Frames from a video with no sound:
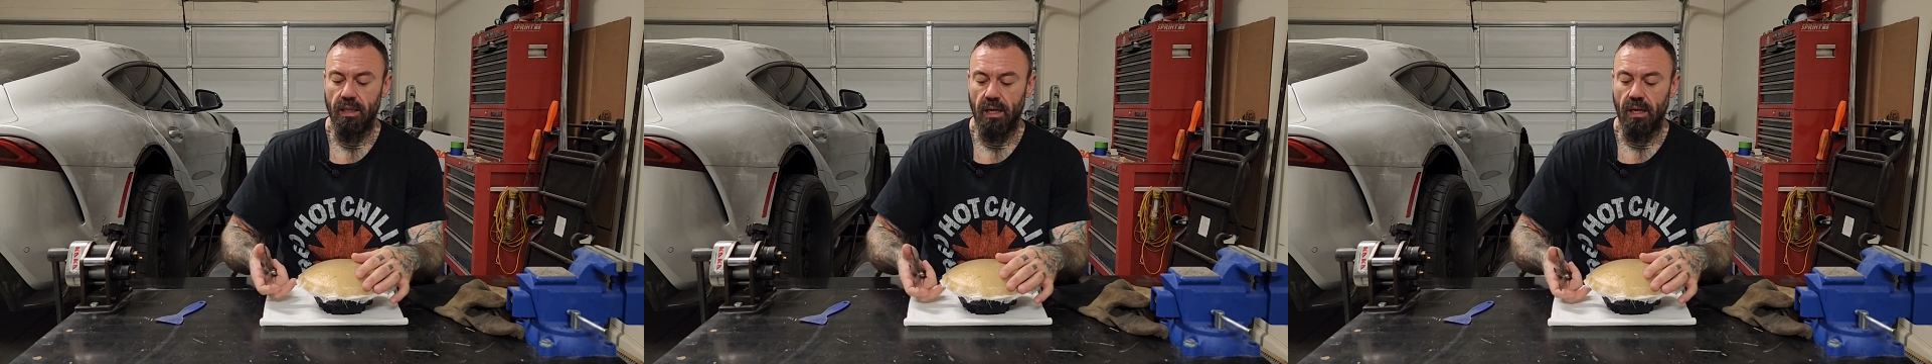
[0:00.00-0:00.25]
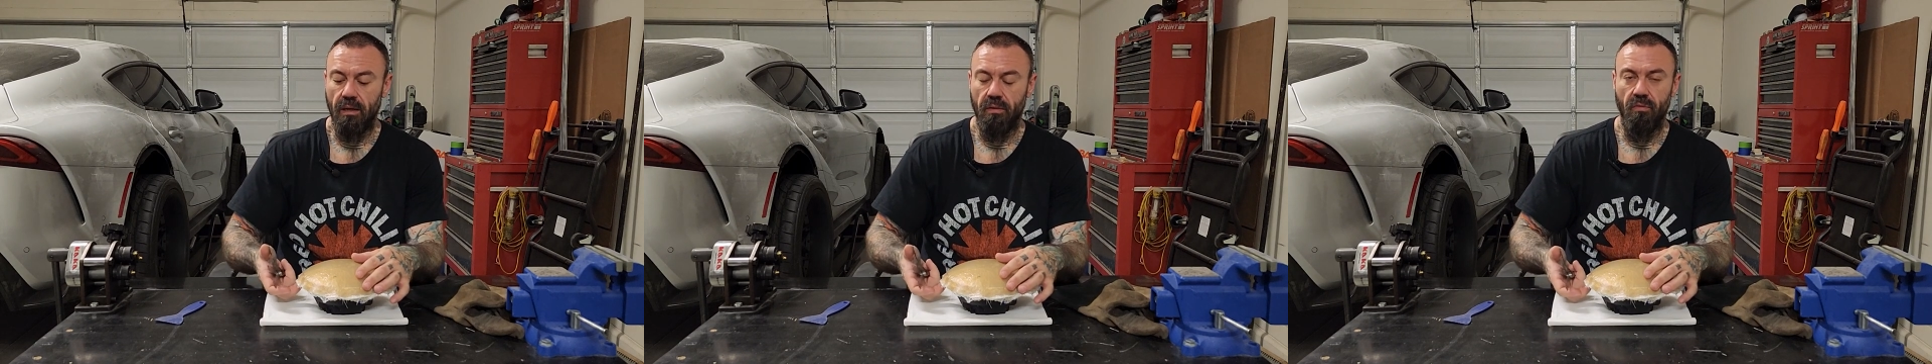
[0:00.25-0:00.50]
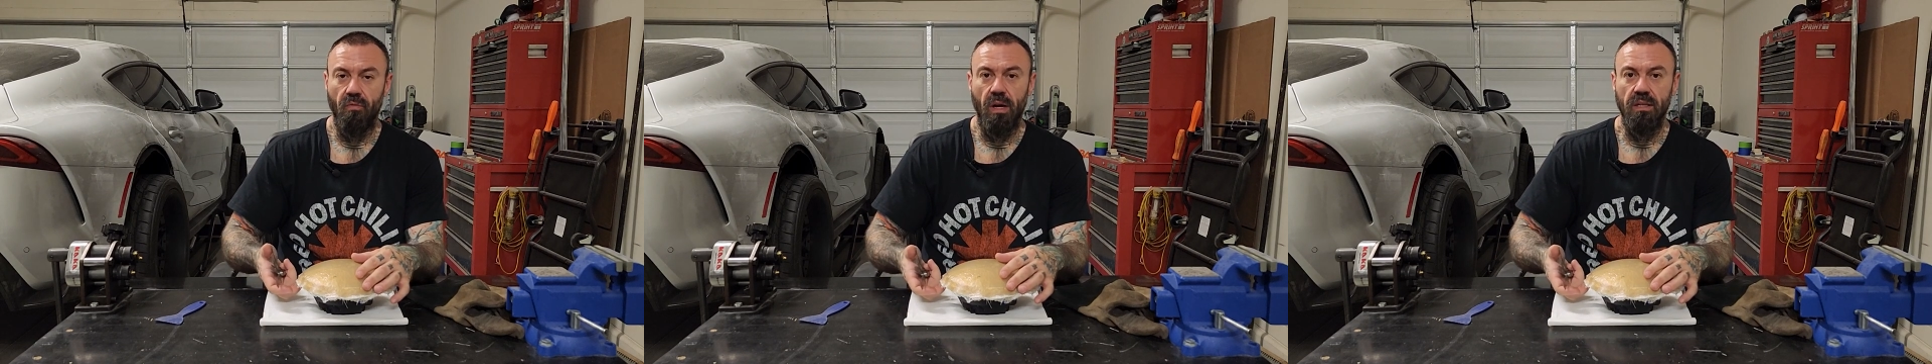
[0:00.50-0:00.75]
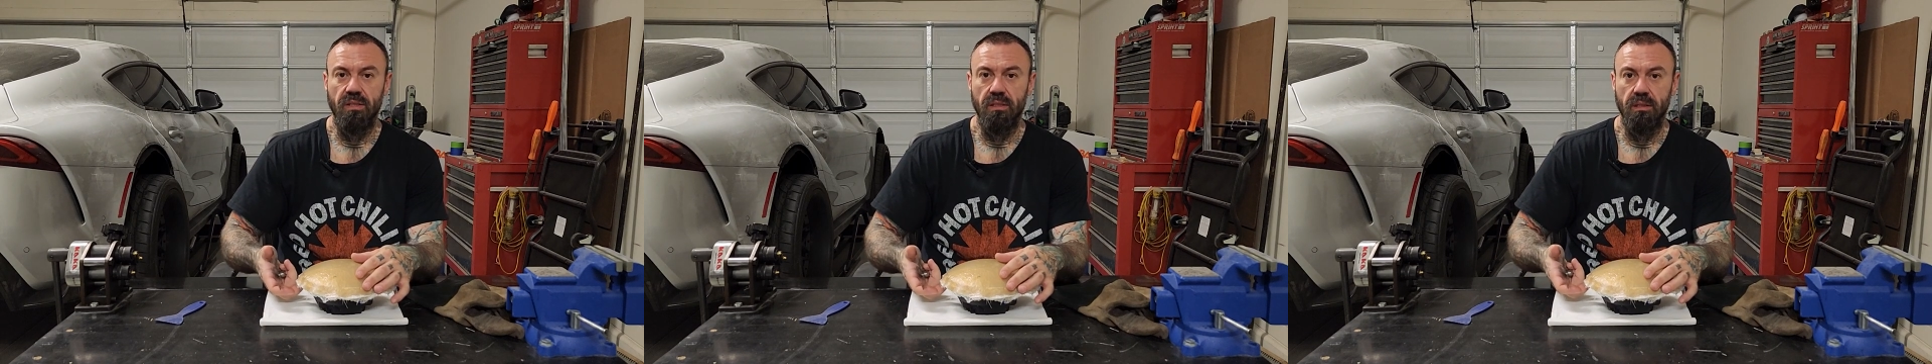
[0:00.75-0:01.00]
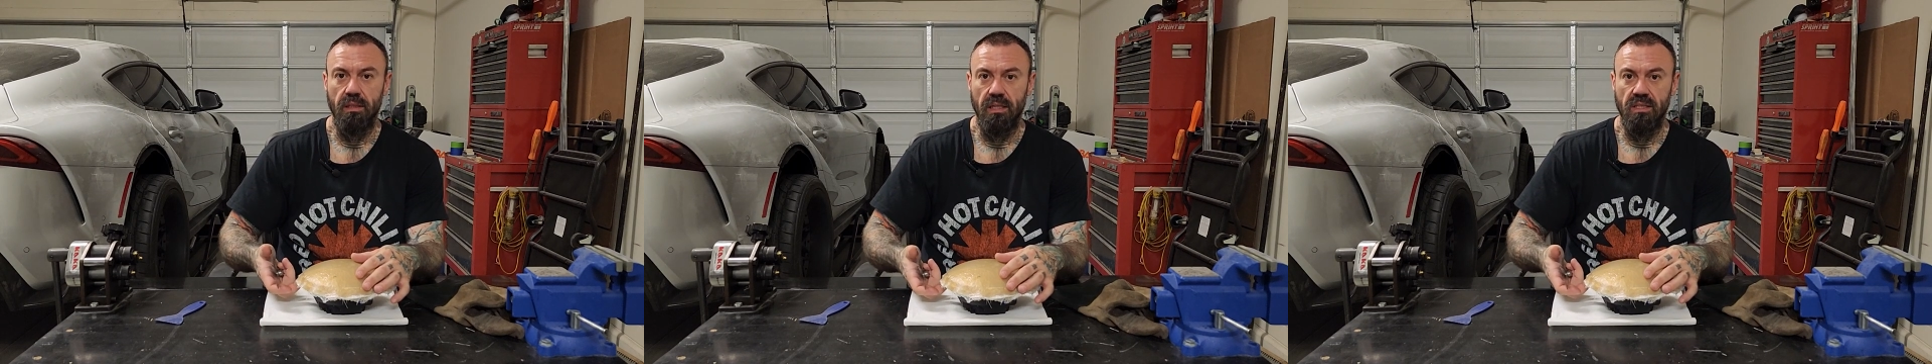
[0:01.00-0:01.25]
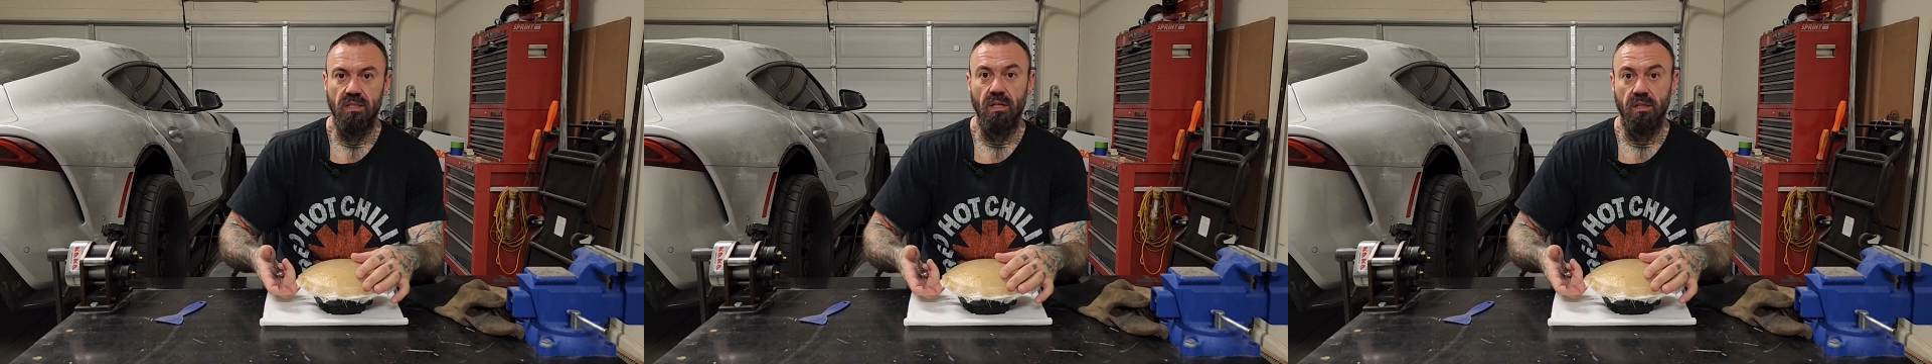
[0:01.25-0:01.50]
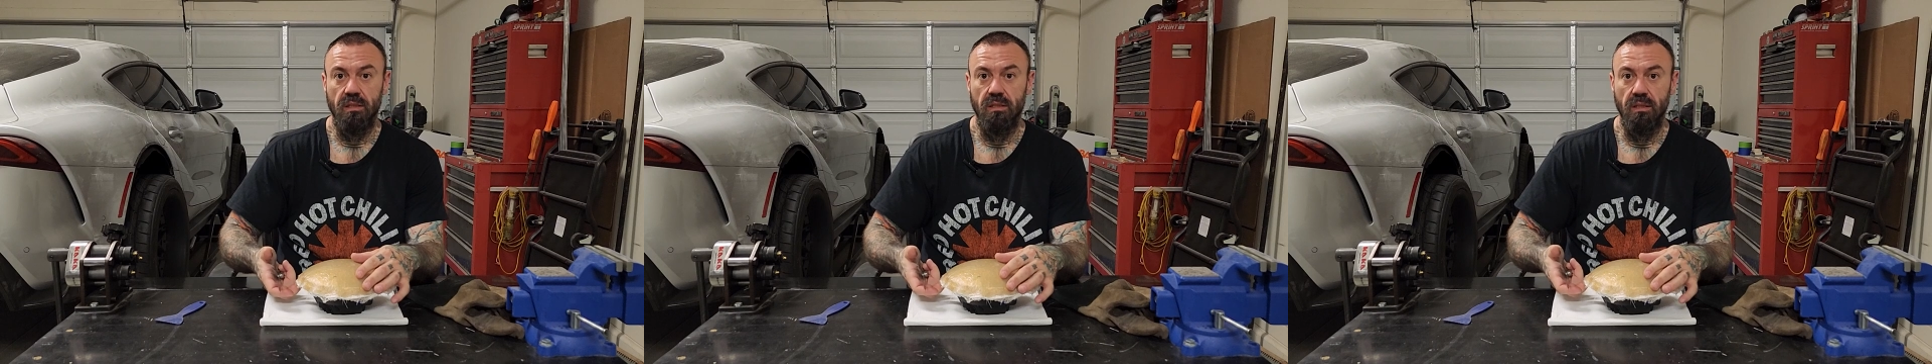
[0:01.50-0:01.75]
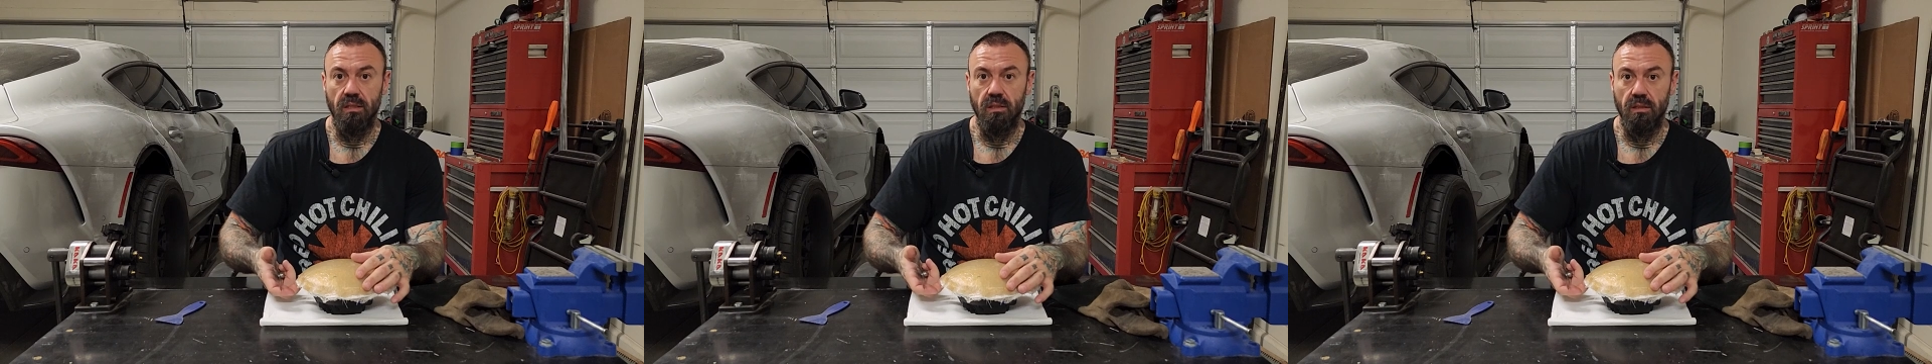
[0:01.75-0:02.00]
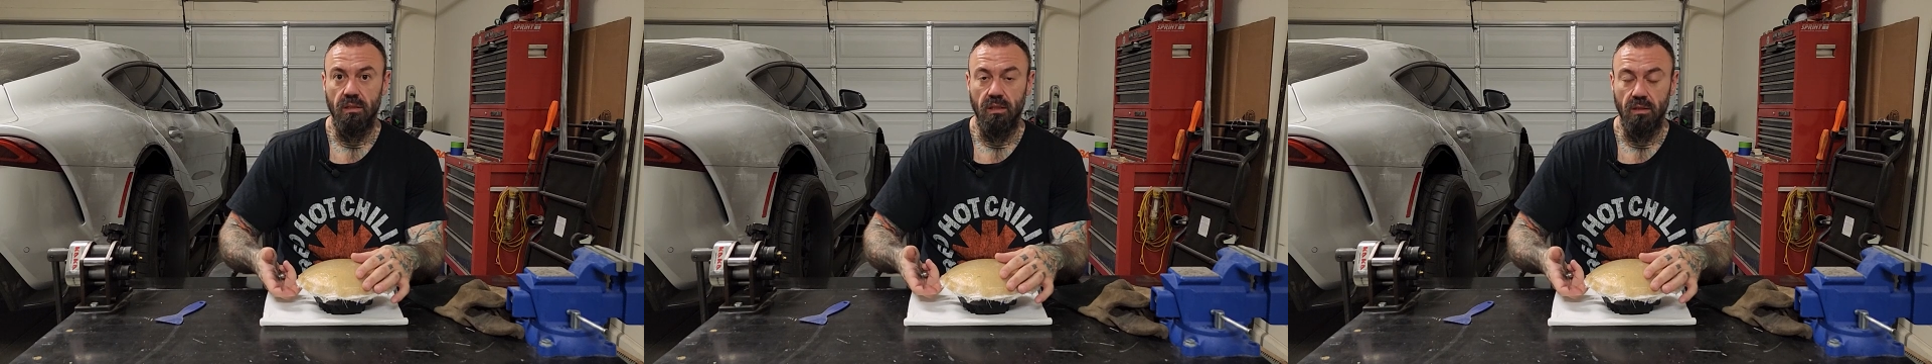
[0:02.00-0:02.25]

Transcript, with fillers: that resin that's stuck to the,